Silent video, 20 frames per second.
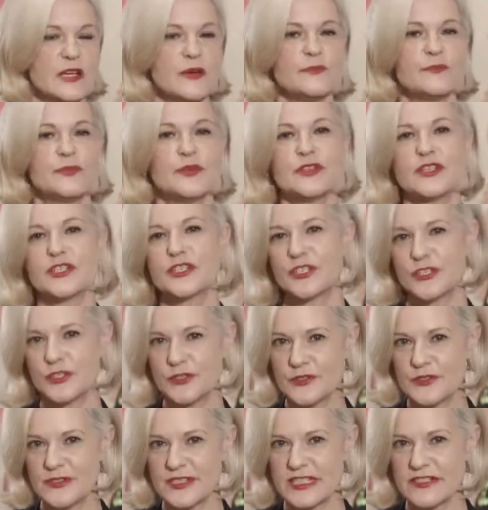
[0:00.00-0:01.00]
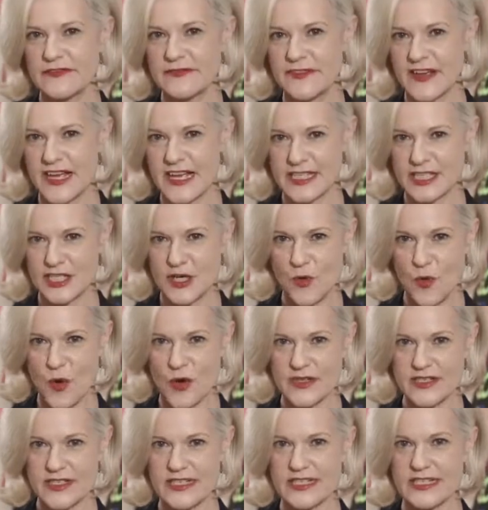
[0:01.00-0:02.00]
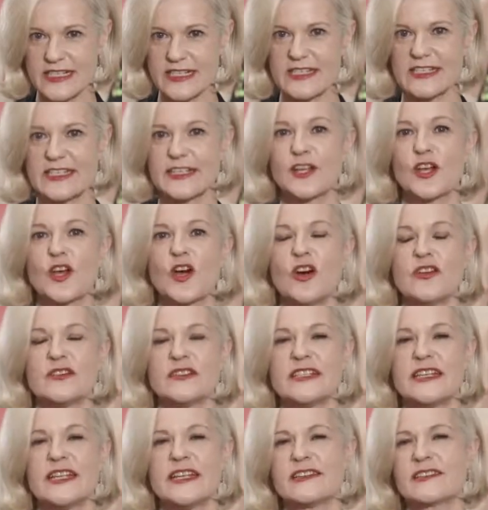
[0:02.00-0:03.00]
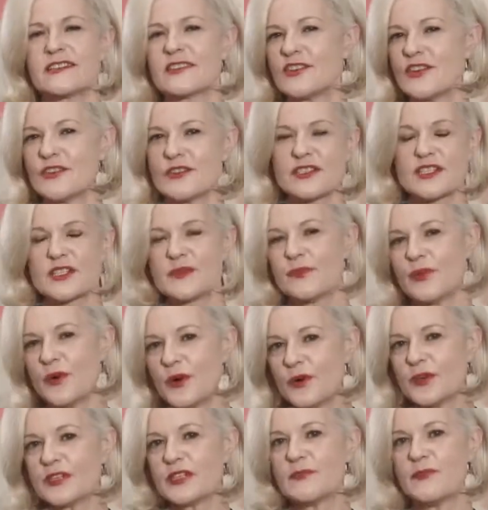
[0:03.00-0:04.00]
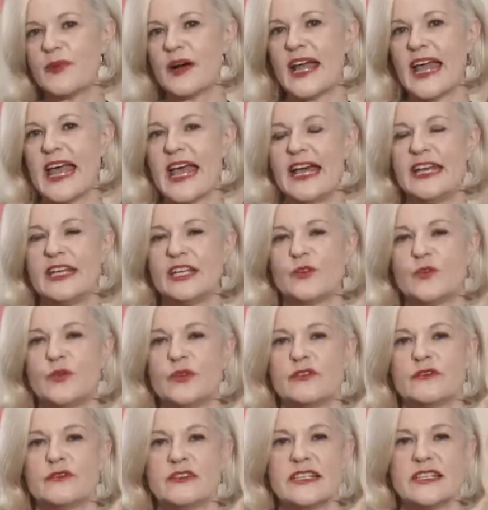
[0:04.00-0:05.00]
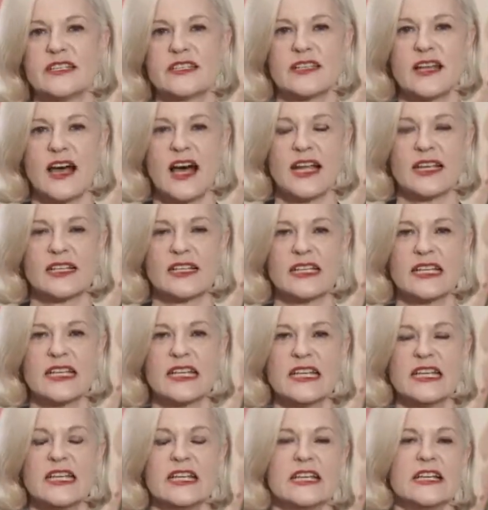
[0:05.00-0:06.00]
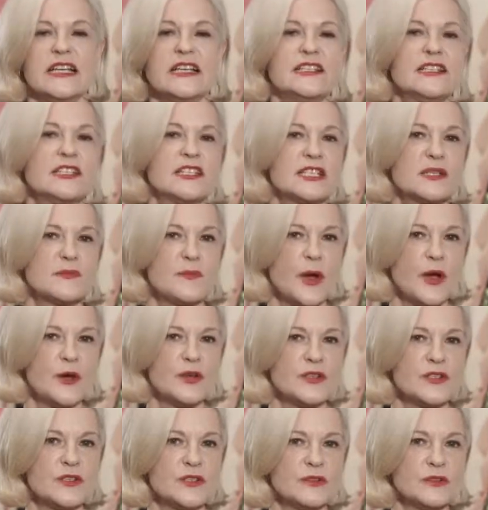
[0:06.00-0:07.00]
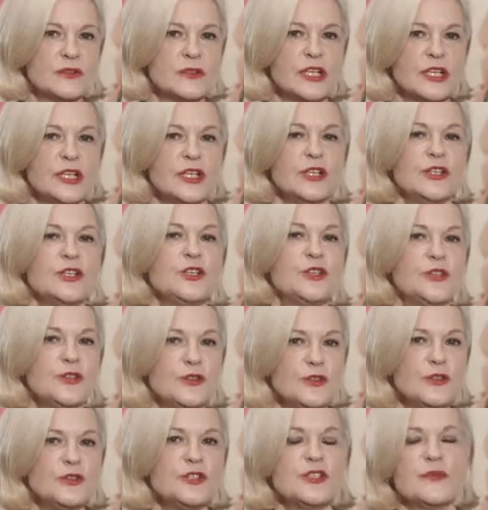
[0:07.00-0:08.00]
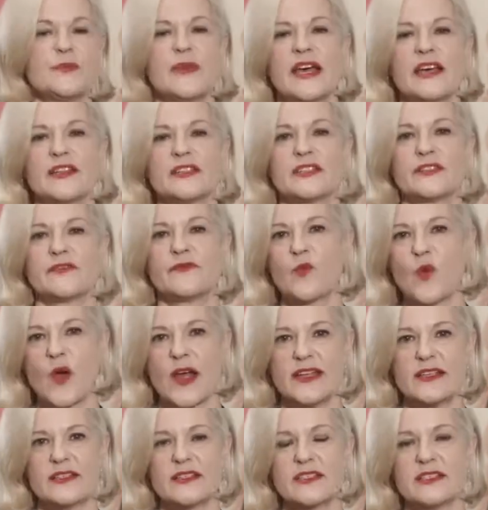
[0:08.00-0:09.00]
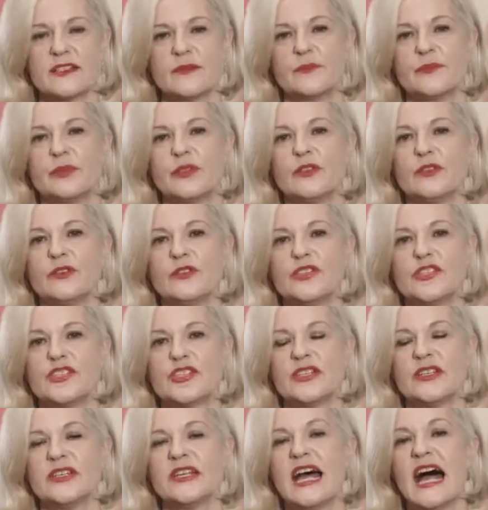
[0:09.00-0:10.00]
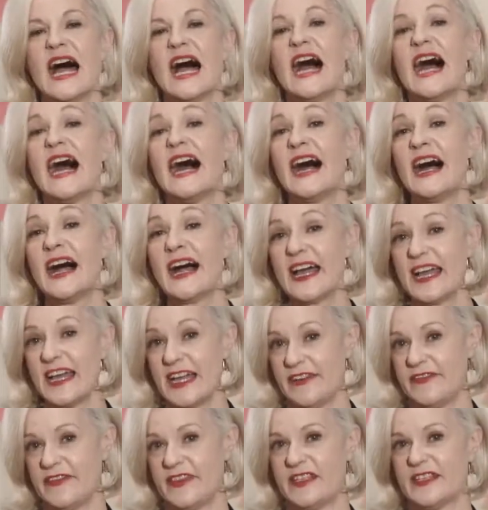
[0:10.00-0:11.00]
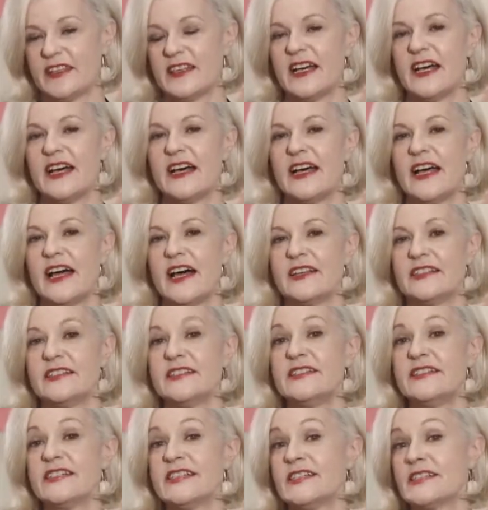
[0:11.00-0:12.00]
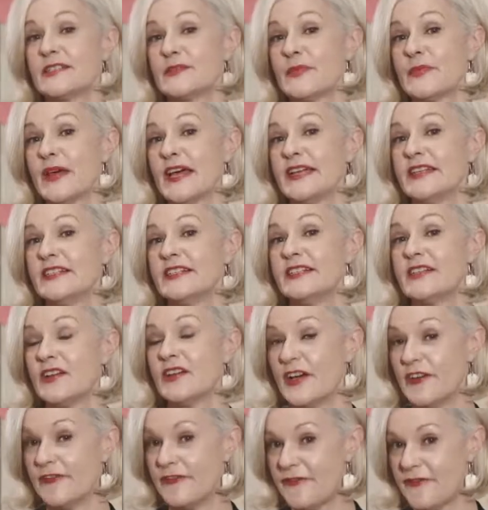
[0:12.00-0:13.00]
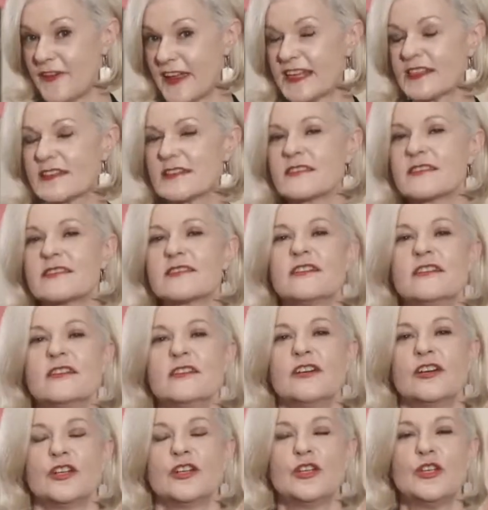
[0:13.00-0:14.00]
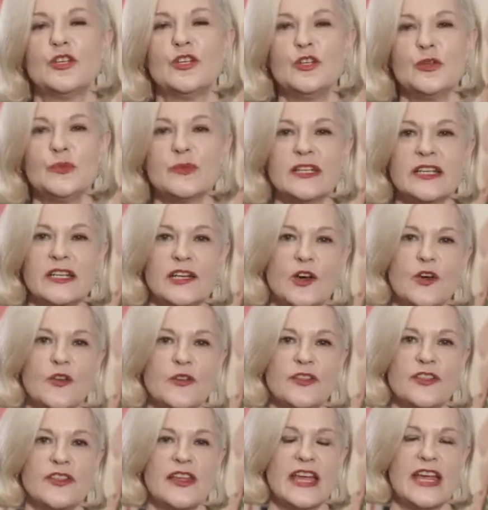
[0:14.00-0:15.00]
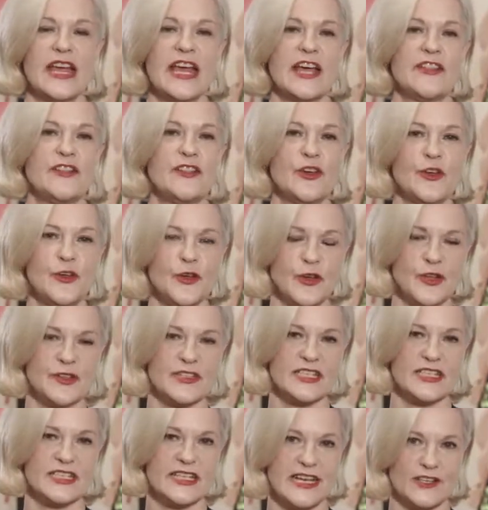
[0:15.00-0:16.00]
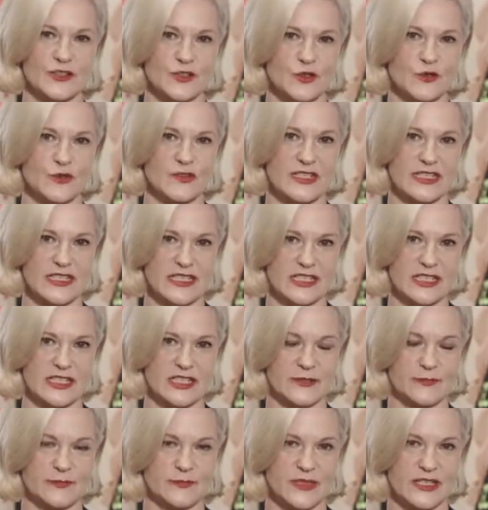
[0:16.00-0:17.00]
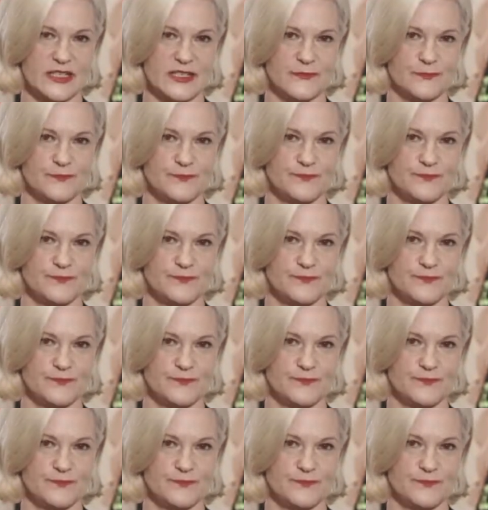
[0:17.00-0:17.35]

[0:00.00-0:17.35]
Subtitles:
Put to use in vast quantities in contexts not supported by adequate recycling and disposal, huge amounts of waste and pollution are having unanticipated effects on human health and the Earth's natural systems.